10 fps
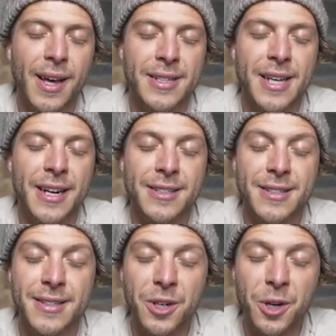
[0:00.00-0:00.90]
excited to
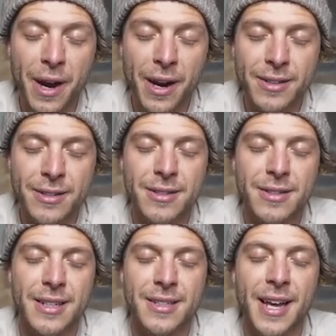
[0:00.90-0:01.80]
see your
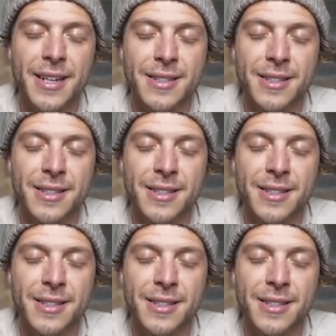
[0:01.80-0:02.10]
parents, excited